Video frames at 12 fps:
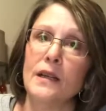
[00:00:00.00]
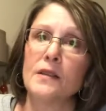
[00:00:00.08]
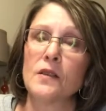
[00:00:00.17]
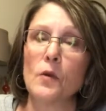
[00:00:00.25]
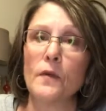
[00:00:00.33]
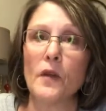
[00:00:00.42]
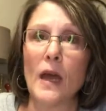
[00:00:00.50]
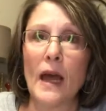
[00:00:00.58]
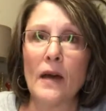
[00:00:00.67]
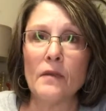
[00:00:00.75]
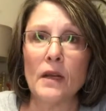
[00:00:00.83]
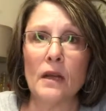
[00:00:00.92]
So if you
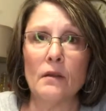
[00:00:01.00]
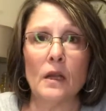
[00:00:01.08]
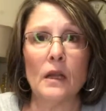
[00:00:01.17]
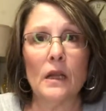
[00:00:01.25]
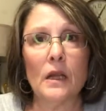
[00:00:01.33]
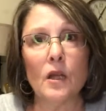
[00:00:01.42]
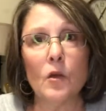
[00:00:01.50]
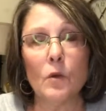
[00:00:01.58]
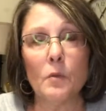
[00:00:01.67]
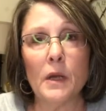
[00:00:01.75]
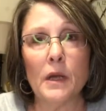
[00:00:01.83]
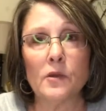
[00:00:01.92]
have anything that you
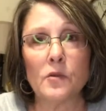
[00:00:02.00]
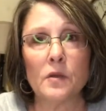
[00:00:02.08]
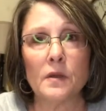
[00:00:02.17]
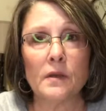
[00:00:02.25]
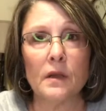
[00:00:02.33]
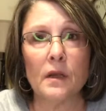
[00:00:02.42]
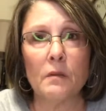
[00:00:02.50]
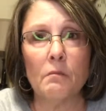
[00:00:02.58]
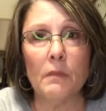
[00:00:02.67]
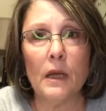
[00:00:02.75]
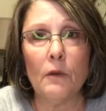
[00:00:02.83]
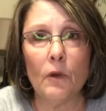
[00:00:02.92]
would be interested
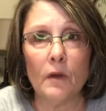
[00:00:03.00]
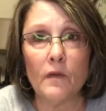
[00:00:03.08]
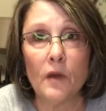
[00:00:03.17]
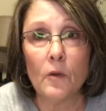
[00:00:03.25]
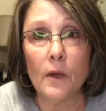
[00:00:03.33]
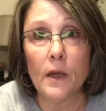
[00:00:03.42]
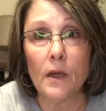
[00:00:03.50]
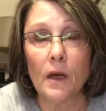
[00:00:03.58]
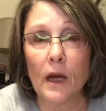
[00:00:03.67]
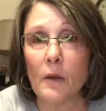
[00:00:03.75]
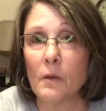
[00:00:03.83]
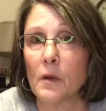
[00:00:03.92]
in me reviewing,
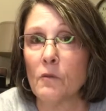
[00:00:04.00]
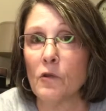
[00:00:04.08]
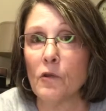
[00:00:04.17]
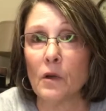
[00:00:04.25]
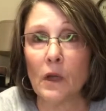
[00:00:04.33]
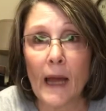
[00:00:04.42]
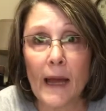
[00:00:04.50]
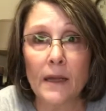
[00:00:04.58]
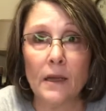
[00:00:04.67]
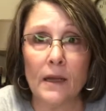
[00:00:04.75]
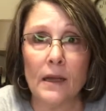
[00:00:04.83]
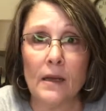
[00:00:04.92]
I would
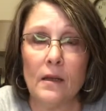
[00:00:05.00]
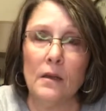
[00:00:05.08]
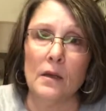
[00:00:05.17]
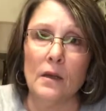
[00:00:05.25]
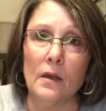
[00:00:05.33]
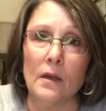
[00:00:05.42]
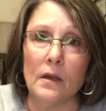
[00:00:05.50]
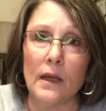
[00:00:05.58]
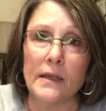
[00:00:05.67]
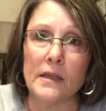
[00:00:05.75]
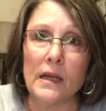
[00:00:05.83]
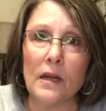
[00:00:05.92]
gladly
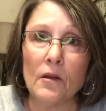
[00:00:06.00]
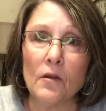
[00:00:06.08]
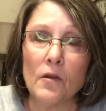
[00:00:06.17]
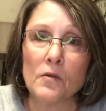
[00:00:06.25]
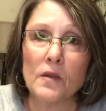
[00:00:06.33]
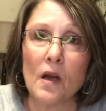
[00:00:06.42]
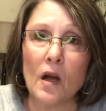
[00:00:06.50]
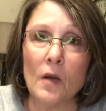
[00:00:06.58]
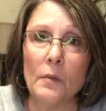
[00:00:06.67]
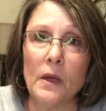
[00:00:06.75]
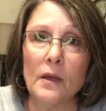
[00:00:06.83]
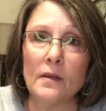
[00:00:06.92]
like to hear those
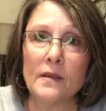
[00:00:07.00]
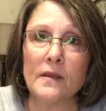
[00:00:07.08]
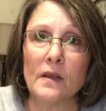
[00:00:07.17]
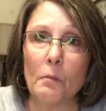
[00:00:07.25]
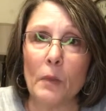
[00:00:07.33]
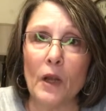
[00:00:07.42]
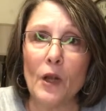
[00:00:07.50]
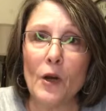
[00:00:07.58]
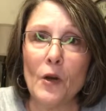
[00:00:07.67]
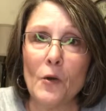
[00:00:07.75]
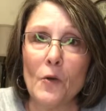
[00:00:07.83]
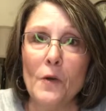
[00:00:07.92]
comments
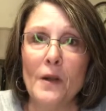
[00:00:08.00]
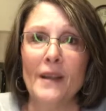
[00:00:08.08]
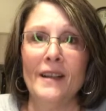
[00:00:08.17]
below.